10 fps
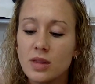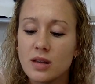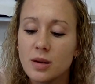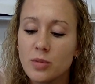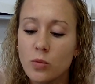
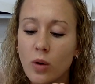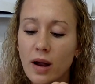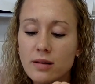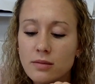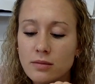The number
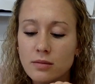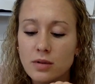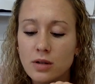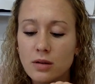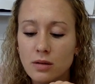1.
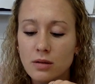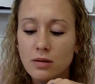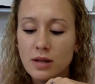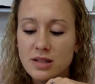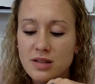
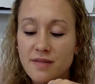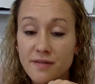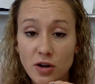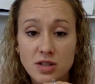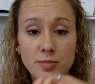That's
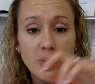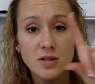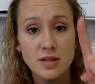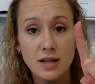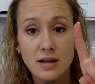the first
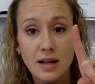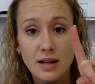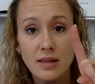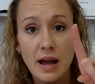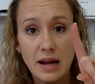person
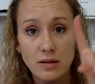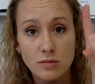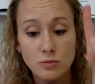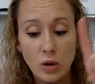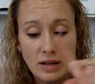in
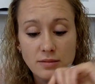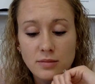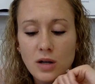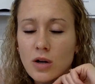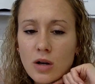line.
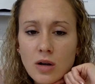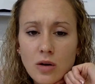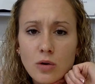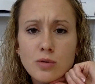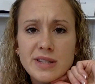1.
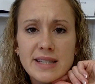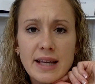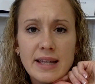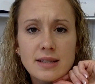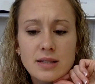
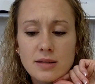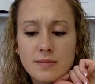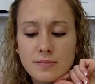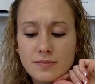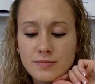Who's second?
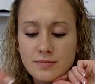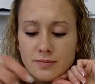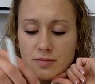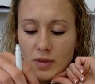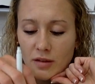
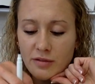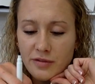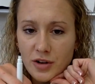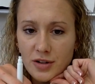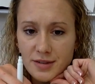
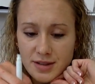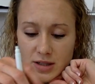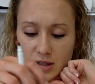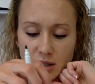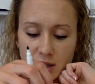
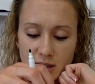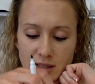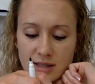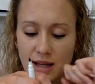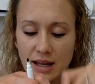First.
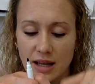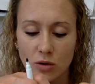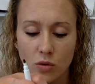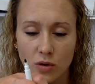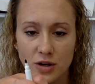
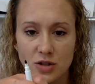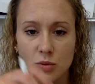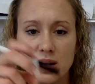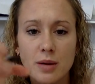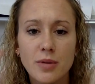Second,
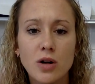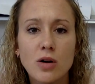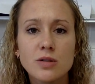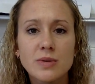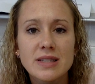orange. What
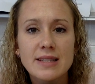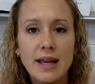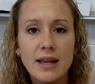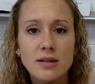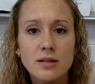number goes with
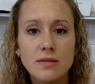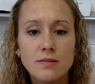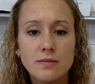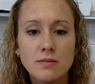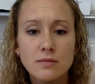second?
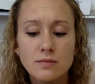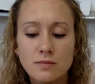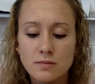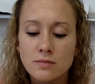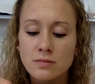
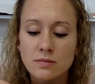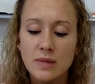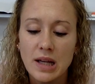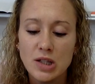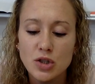
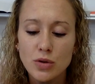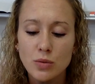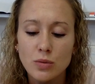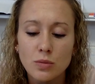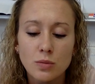Yeah,
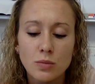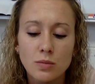2.